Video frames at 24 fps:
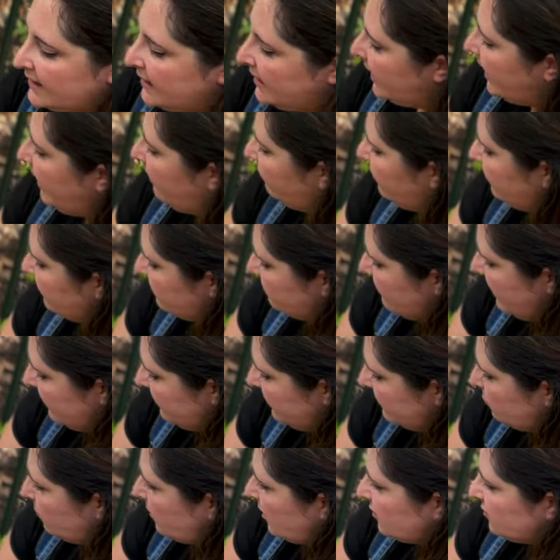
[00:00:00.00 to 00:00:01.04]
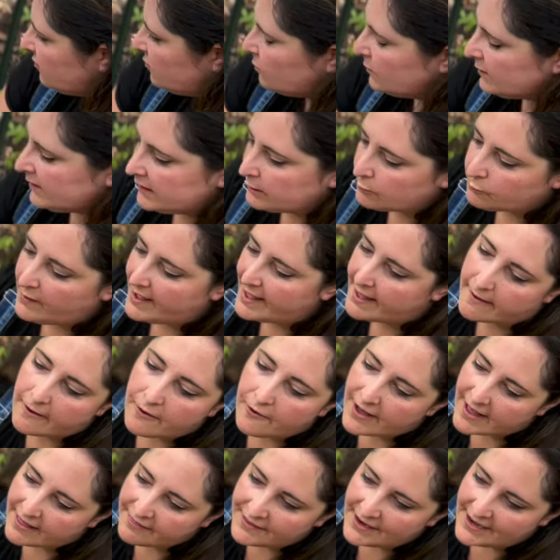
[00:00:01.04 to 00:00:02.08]
And this method works really well.
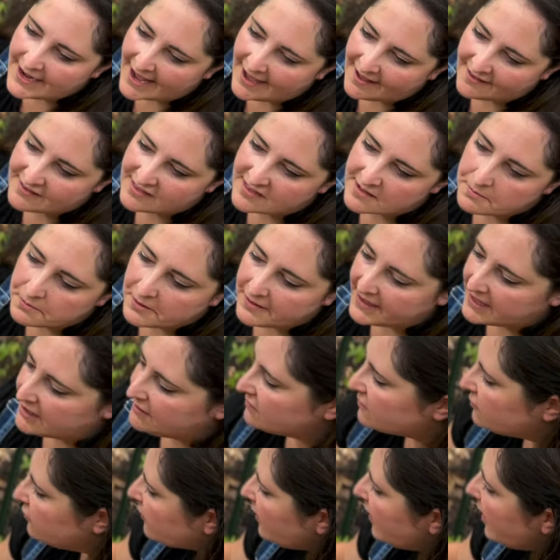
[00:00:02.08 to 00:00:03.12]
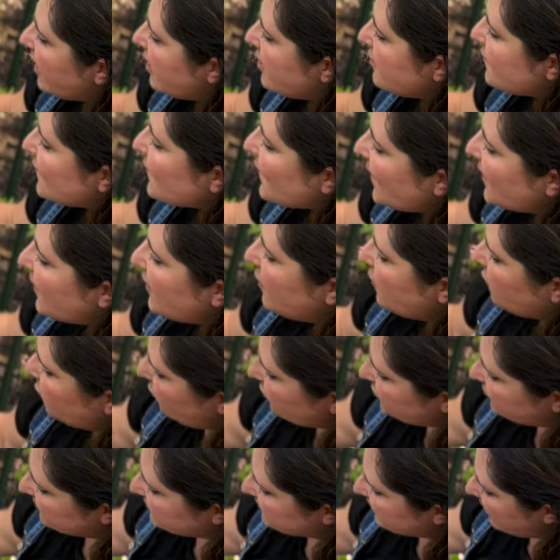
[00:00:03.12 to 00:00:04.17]
And then as the plants grow, we'll
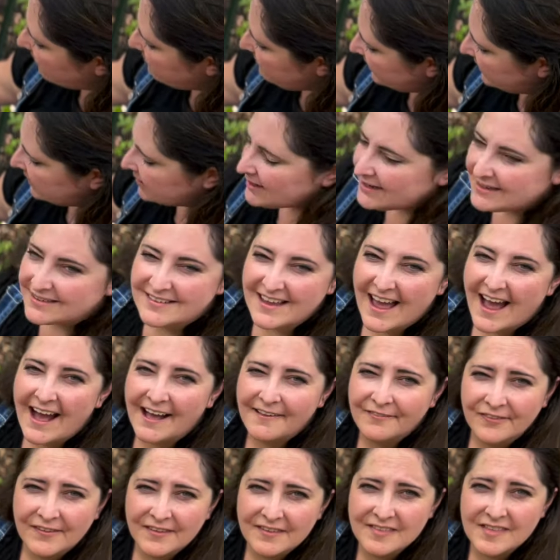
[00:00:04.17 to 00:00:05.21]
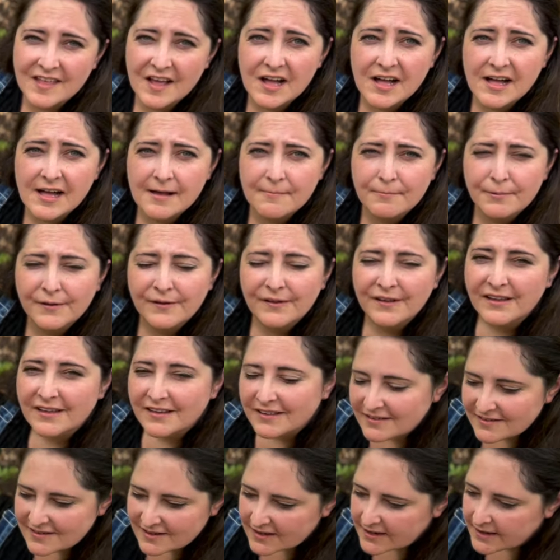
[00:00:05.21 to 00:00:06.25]
just come in here and tighten this up
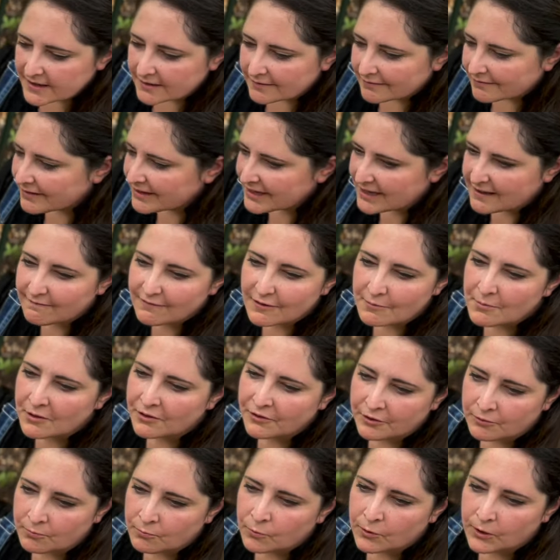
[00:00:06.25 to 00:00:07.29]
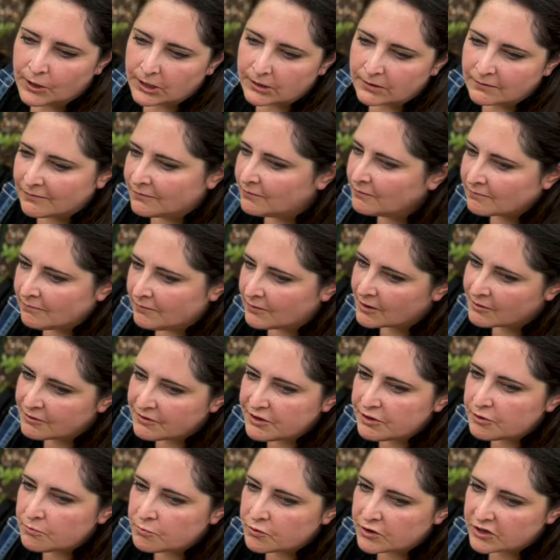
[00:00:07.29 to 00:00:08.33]
to give them a little more a
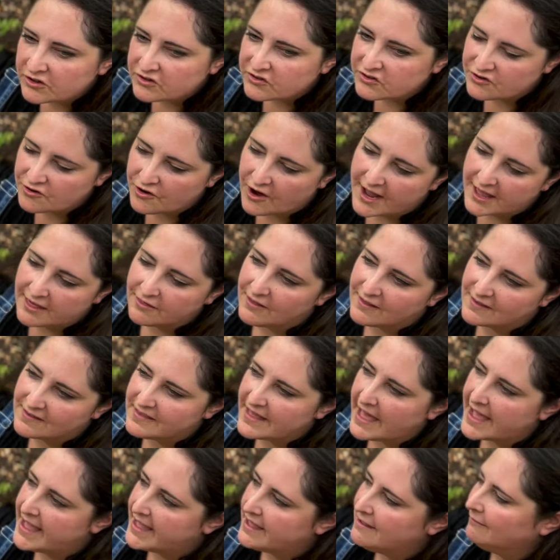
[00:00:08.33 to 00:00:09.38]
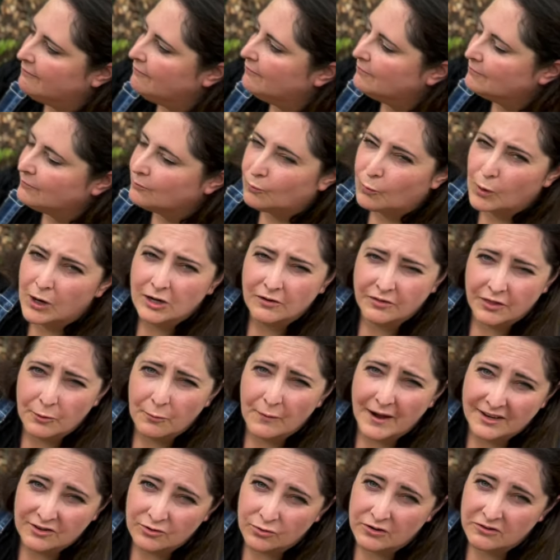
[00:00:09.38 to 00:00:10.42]
little more strength as they work their
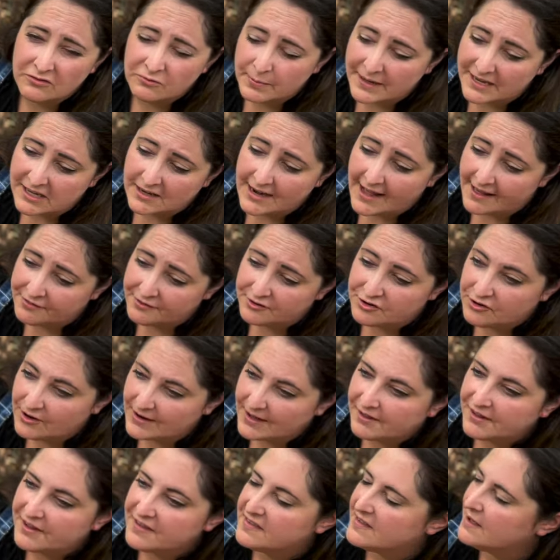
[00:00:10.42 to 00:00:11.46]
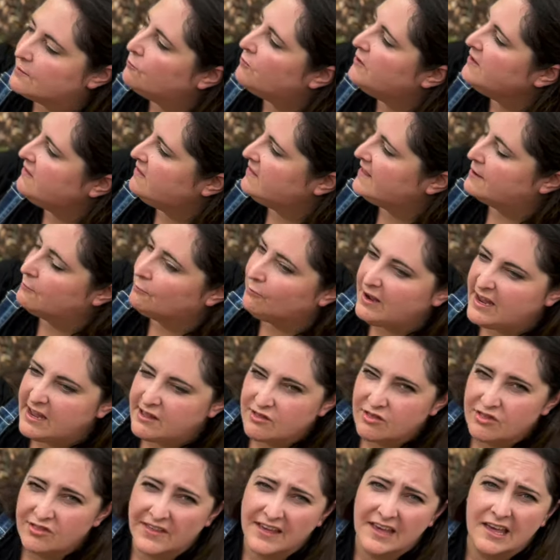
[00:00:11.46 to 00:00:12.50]
way towards being at the trellis. And once they
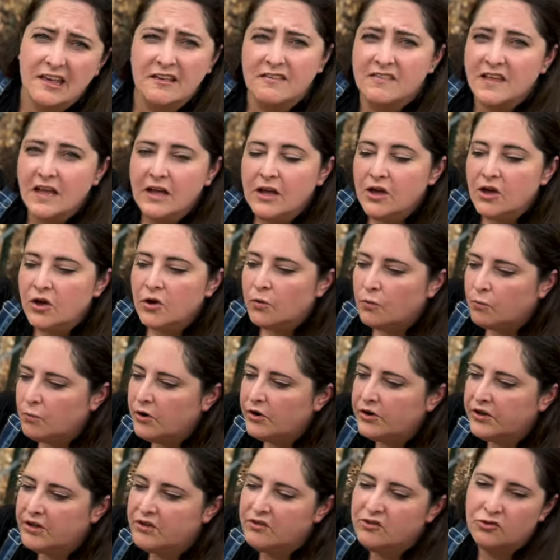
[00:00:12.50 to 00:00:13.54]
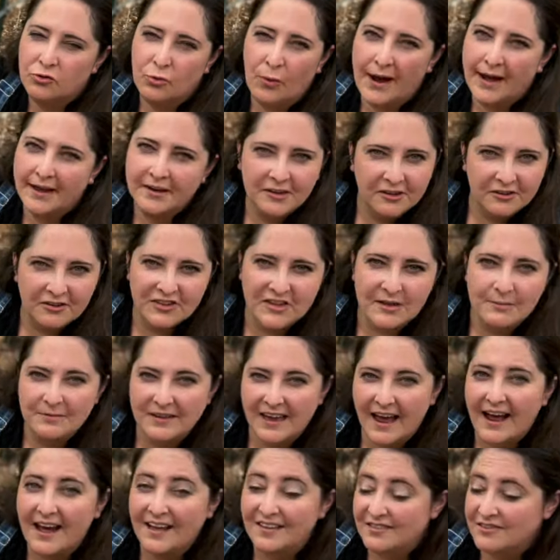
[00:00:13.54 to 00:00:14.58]
reach this, we'll use twine or zip
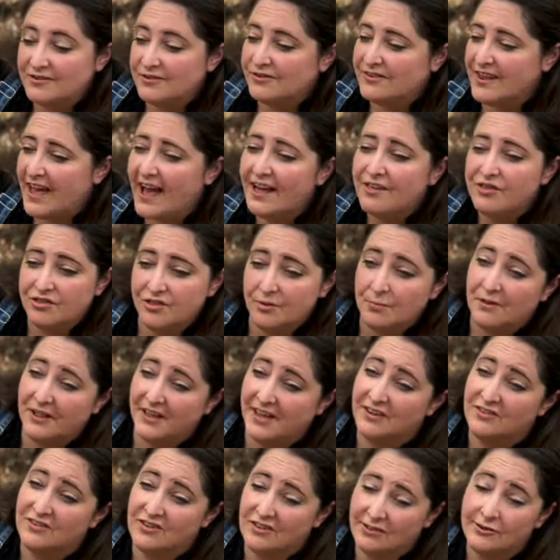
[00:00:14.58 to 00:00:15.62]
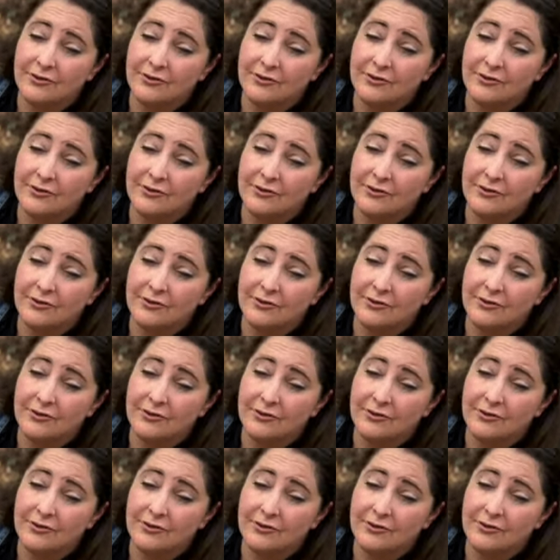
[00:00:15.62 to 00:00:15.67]
ties to attach the plant to the